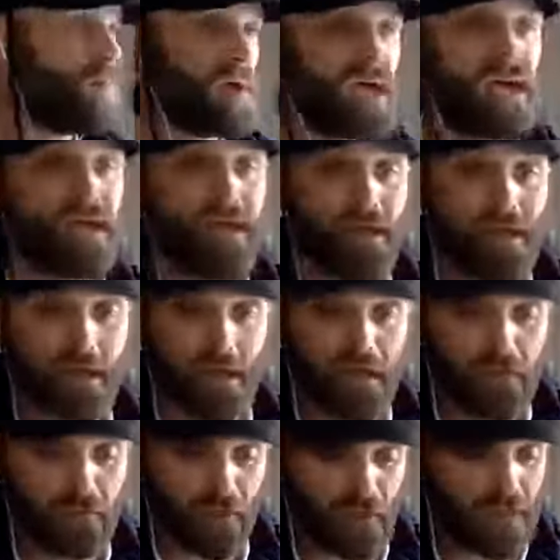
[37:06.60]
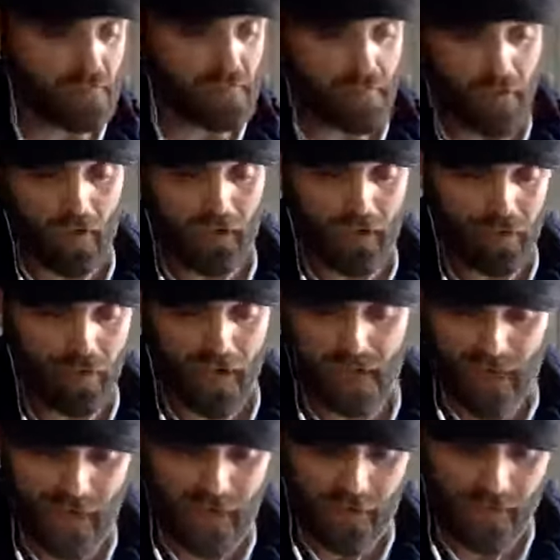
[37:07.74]
be if I didn't follow the correct
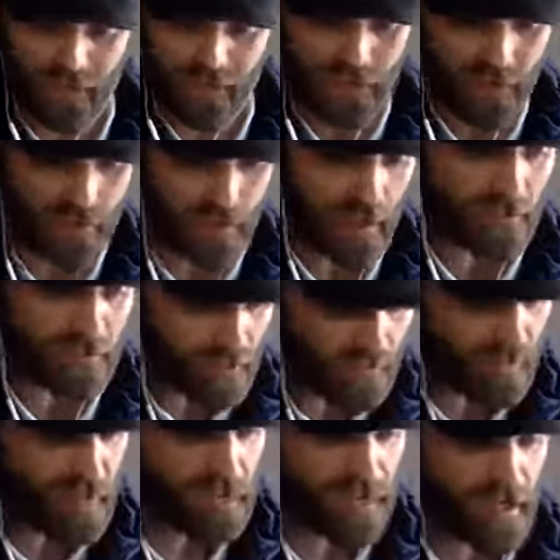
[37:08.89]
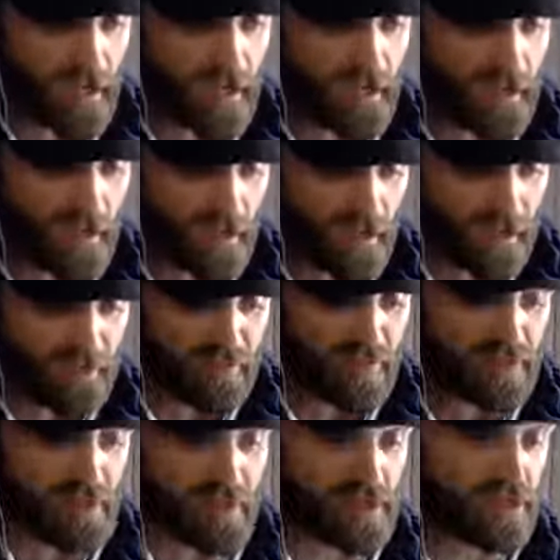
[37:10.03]
channels and do this
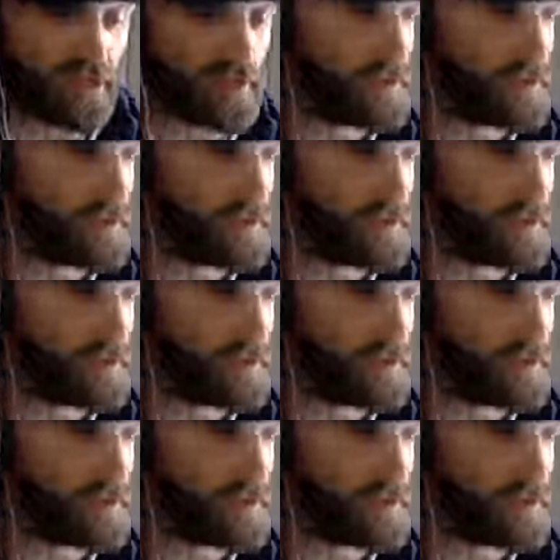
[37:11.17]
exposition?